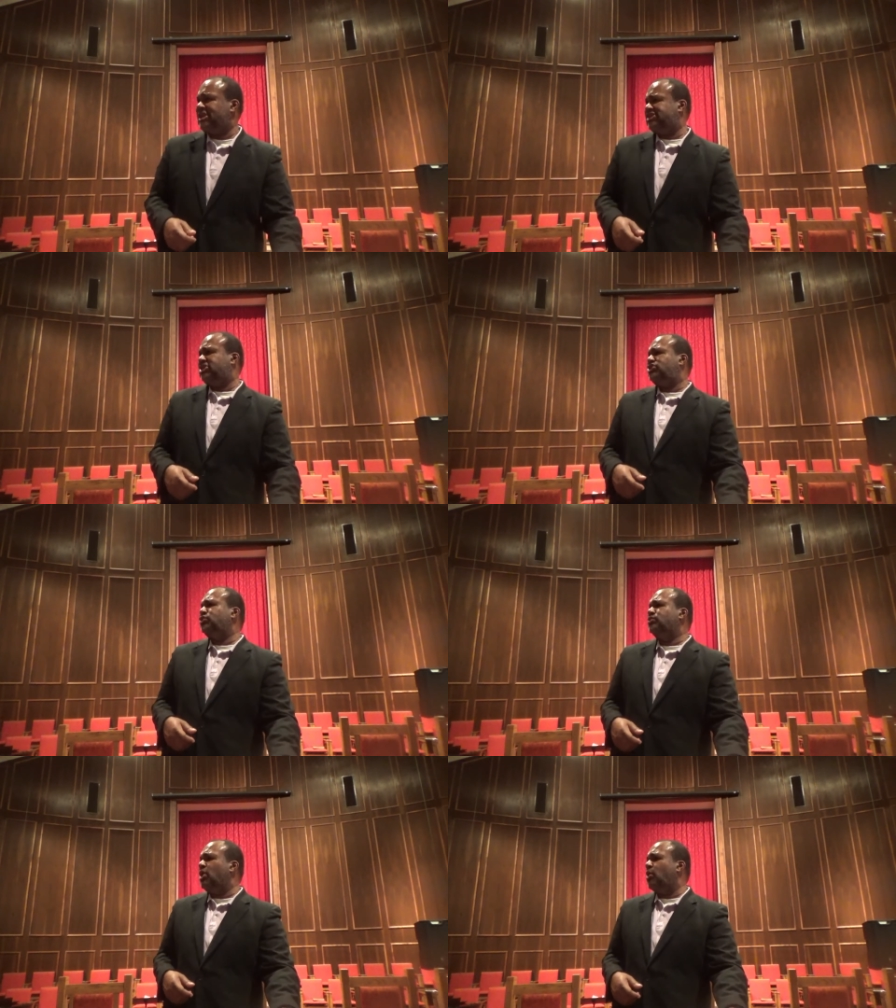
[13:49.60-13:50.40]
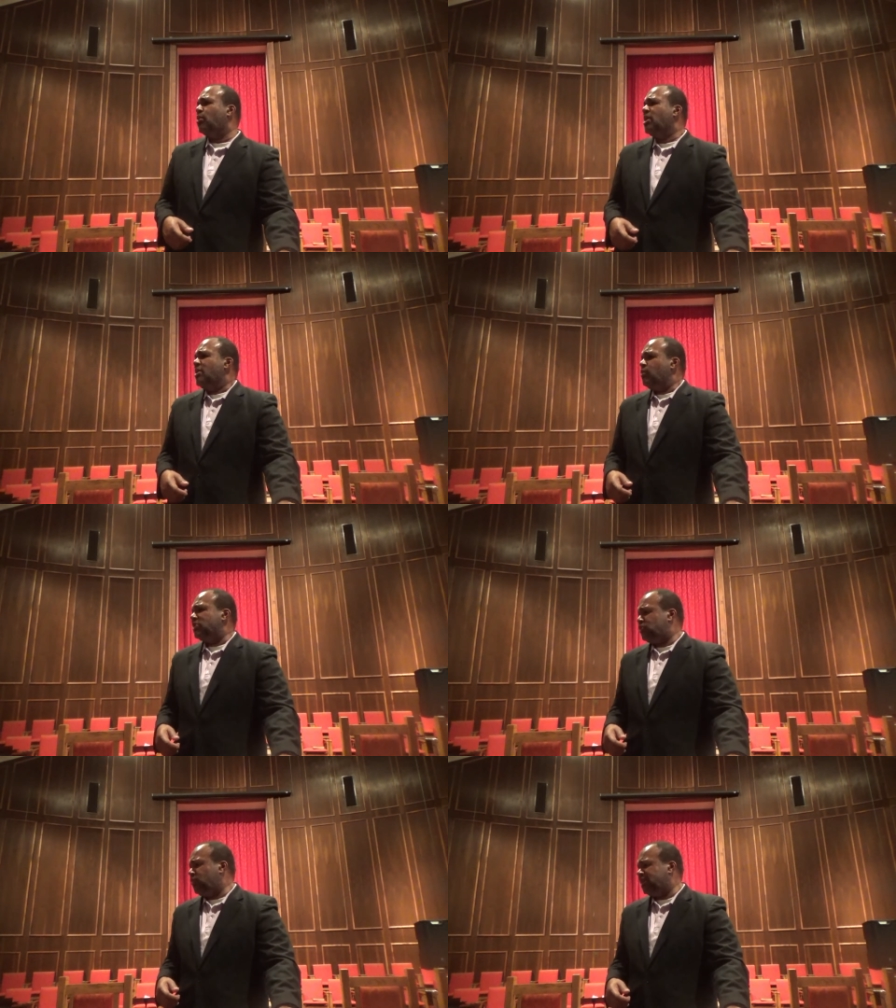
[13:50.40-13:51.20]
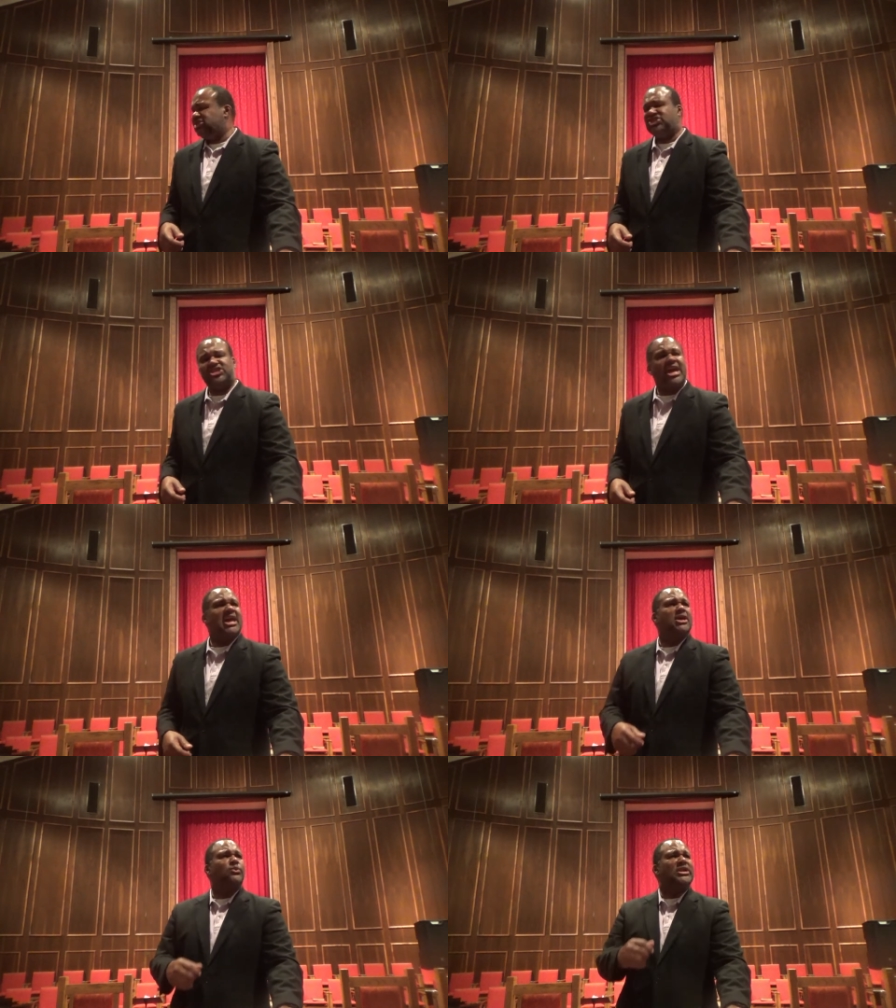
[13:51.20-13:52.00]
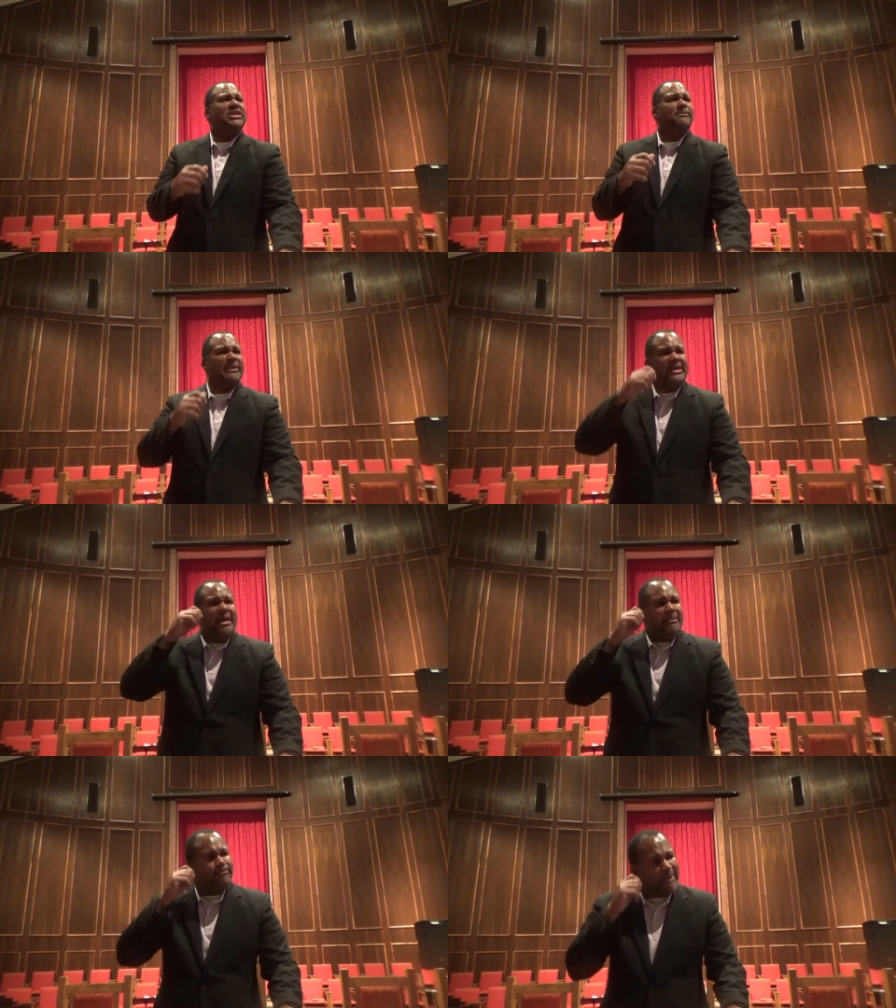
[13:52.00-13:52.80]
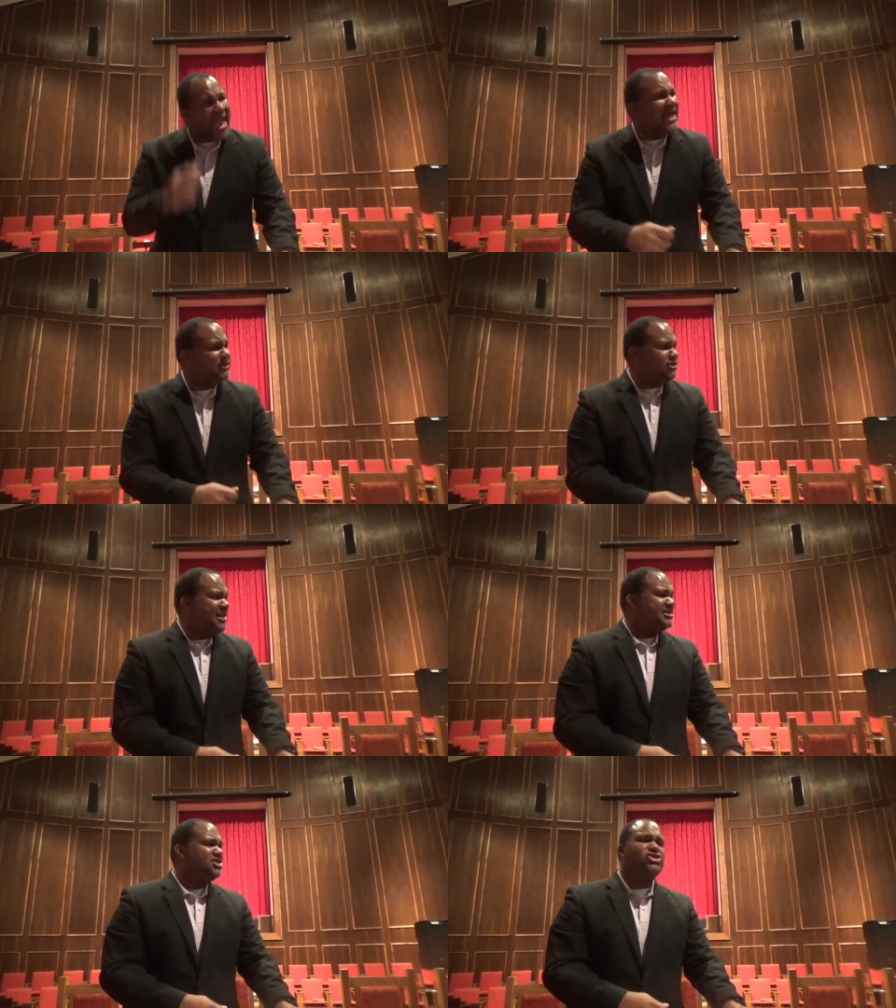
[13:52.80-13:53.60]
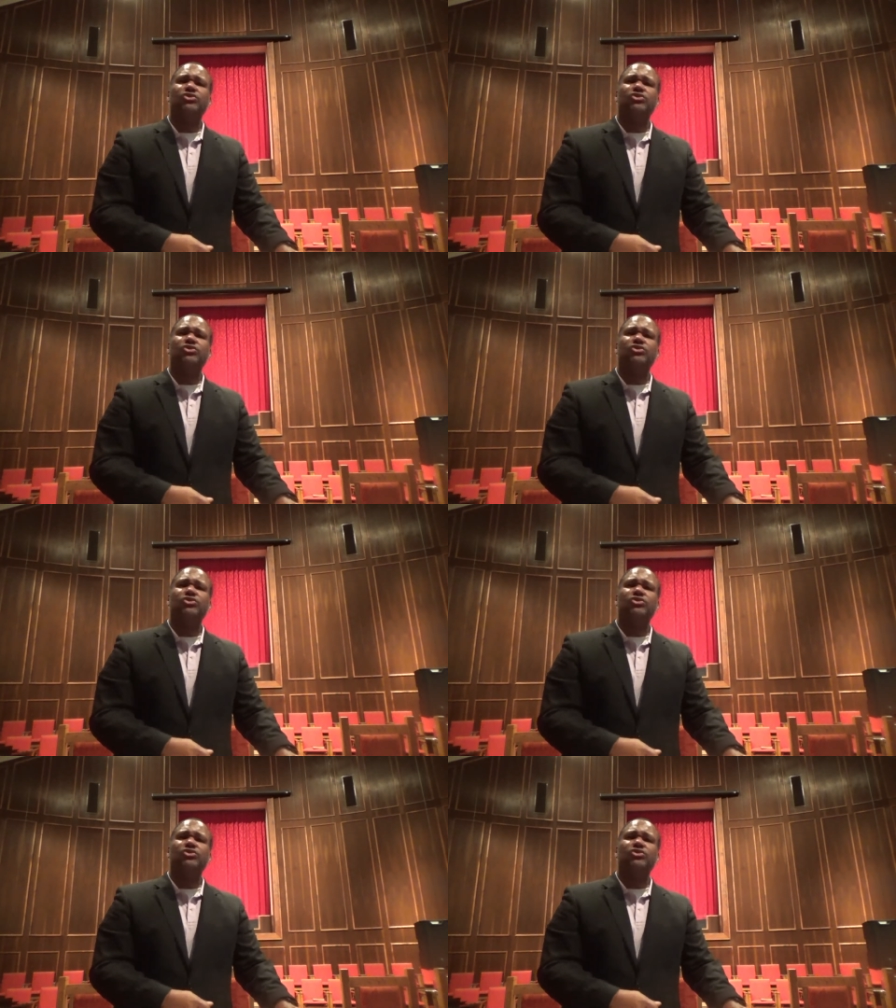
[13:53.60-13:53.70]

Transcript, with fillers: tested, you know what you can stand. When you've been battle tested,